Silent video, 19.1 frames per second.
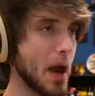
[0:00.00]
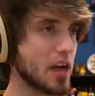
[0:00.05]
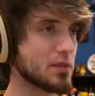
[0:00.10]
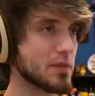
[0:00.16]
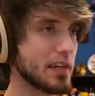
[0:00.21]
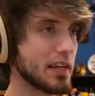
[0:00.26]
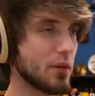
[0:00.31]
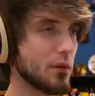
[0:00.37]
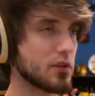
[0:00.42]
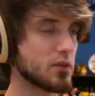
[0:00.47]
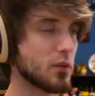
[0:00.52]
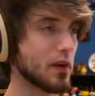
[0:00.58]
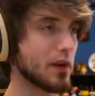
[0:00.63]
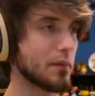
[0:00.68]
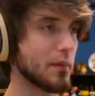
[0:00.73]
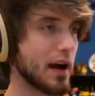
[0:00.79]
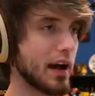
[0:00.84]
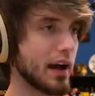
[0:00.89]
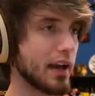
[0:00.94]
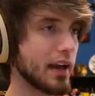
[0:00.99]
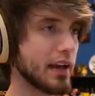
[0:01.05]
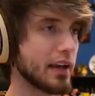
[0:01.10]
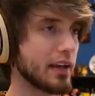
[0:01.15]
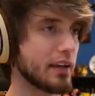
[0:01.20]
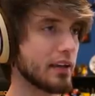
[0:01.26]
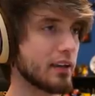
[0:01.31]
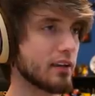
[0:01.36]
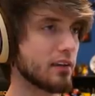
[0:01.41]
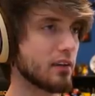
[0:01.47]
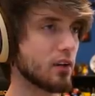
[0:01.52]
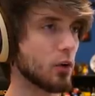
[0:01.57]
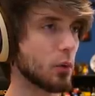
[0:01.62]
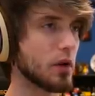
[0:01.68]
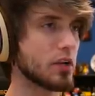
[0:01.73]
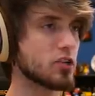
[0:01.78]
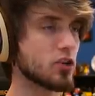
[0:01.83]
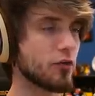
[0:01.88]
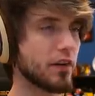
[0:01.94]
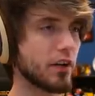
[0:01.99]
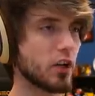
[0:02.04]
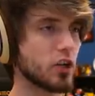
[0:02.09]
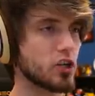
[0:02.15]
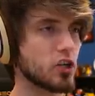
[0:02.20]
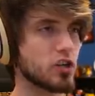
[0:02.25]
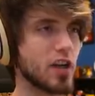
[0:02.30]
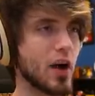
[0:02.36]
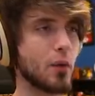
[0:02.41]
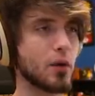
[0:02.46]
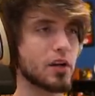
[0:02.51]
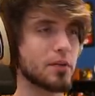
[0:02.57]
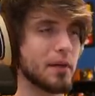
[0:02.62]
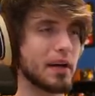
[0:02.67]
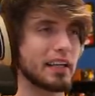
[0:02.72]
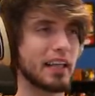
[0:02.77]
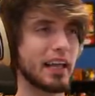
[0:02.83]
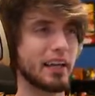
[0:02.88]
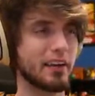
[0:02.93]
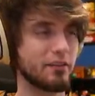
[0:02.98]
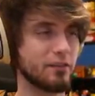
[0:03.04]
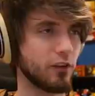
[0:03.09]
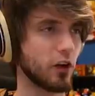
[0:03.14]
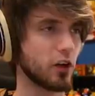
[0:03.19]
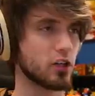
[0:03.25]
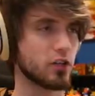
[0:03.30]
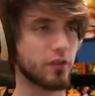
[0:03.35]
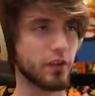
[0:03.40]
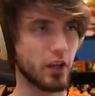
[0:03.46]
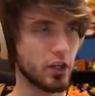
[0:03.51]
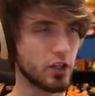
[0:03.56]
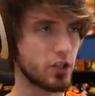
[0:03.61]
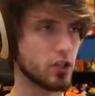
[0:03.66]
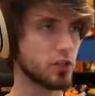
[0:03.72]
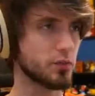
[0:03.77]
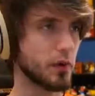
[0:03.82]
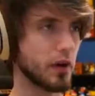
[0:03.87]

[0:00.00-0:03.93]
Pashmina was one of my original villagers, not one of my, like, first villagers,